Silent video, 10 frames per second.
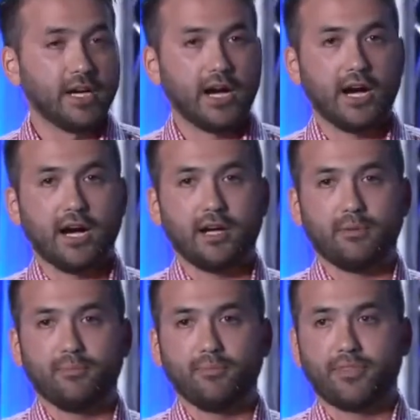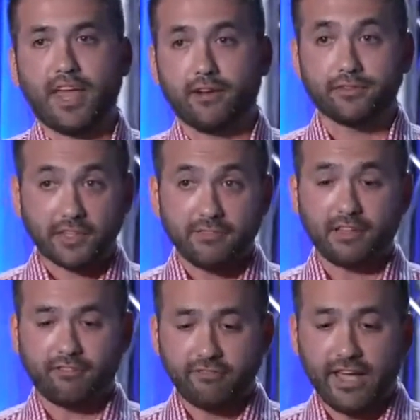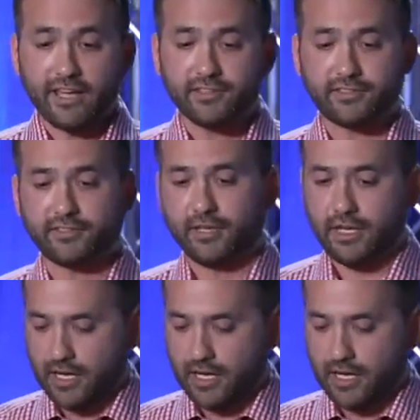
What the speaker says: that of saving face,